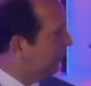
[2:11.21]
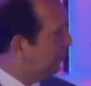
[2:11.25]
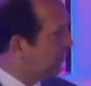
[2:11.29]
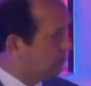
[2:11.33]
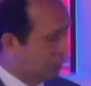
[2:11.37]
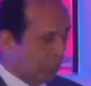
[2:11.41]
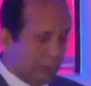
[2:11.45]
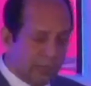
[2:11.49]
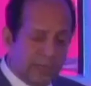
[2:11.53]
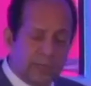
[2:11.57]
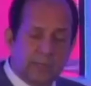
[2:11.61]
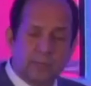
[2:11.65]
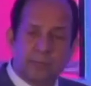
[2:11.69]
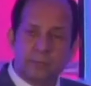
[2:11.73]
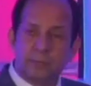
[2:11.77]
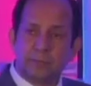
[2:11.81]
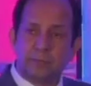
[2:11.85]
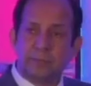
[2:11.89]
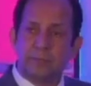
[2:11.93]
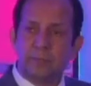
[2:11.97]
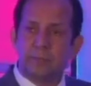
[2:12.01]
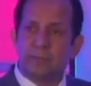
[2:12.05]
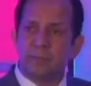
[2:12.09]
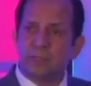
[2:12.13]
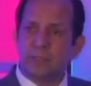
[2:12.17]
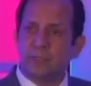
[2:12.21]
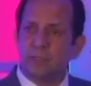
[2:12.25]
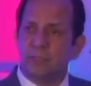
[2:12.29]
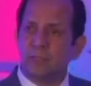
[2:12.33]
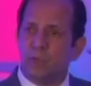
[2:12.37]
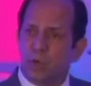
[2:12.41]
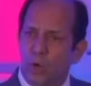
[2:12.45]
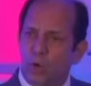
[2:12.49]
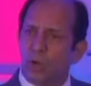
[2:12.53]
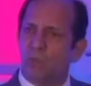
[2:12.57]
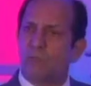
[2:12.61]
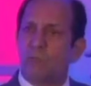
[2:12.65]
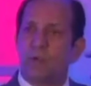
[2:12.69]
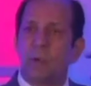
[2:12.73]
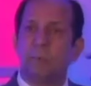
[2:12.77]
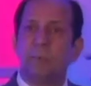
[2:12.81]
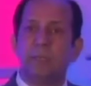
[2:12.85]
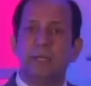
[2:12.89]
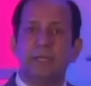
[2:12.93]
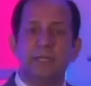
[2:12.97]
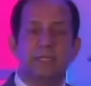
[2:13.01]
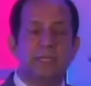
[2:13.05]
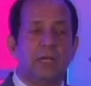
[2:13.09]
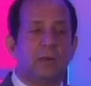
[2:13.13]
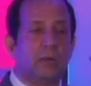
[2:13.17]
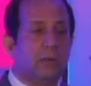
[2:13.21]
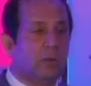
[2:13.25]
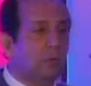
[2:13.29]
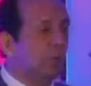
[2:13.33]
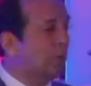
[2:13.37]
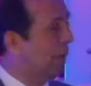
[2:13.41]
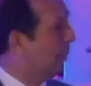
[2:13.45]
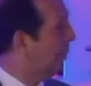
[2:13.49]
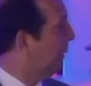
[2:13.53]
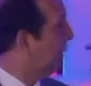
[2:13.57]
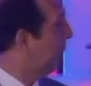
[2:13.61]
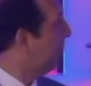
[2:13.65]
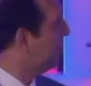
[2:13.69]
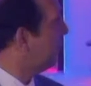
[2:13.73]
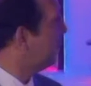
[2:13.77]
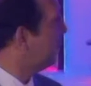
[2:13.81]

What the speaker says: Sorry. A lot of companies are going to come up.